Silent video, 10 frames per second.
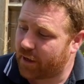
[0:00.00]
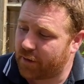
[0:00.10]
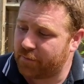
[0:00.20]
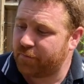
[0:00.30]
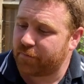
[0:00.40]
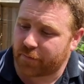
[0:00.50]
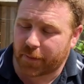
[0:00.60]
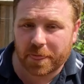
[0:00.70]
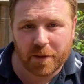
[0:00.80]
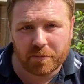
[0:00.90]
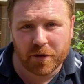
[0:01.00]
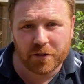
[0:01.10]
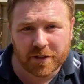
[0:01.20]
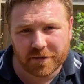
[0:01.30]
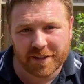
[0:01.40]
The
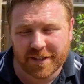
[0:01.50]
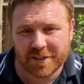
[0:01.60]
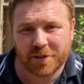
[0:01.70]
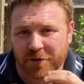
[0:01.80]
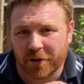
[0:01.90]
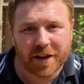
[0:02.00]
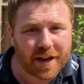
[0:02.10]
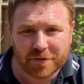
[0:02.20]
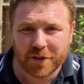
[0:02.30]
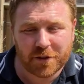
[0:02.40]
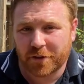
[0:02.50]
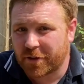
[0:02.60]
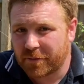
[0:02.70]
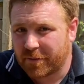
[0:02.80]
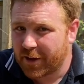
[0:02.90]
beauty of this is you don't have to cut
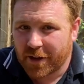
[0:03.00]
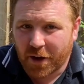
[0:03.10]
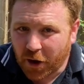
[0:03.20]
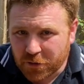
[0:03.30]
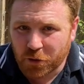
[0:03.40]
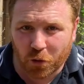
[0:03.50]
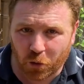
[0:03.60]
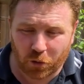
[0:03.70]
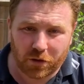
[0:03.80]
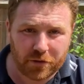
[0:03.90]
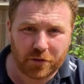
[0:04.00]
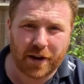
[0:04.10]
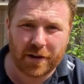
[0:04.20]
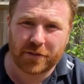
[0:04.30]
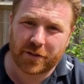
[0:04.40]
them at all
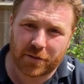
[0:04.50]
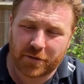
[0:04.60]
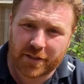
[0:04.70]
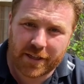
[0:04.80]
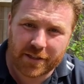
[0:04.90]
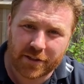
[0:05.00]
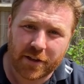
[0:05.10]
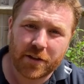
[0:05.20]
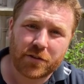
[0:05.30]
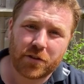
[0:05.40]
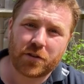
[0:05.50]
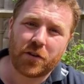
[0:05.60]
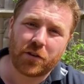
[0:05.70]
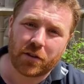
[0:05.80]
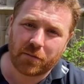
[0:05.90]
throughout the summer season. Just
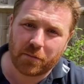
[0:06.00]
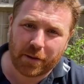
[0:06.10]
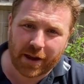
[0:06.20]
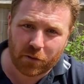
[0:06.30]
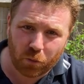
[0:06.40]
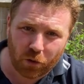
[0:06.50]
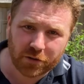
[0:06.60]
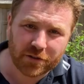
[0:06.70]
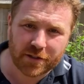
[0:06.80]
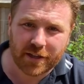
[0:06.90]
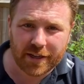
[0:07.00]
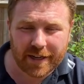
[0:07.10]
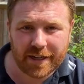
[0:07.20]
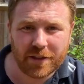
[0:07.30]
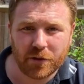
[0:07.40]
cut them back once
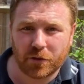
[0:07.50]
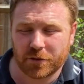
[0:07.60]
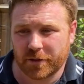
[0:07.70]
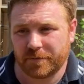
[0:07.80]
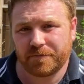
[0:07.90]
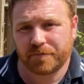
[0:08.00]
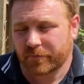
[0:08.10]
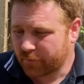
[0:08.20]
in the autumn,